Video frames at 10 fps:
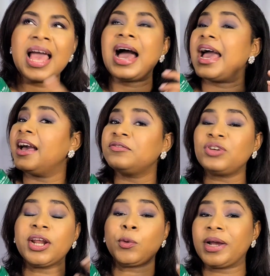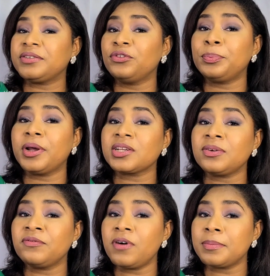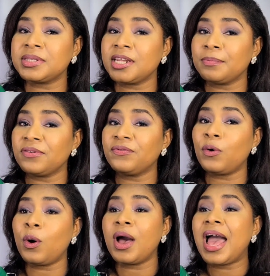I have tried quite a few products from Farmstead before.